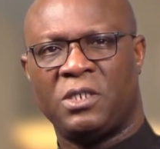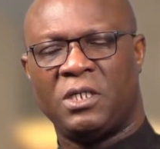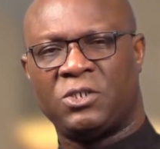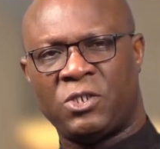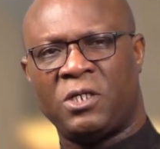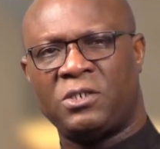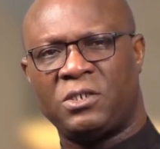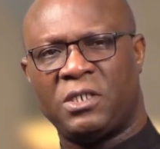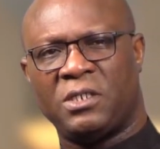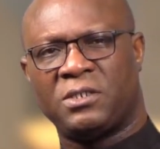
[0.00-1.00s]
The
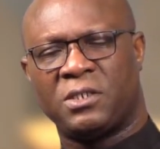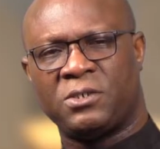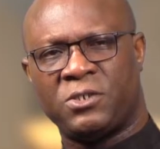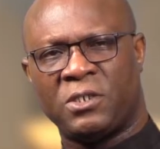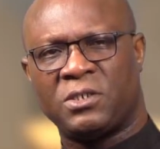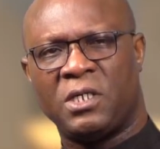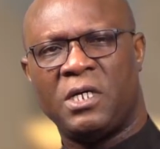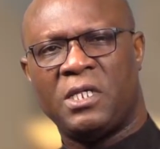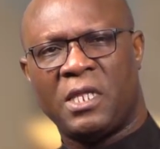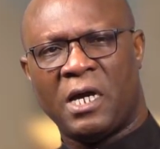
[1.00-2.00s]
church is a church
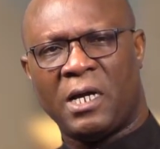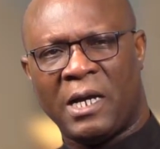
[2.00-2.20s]
that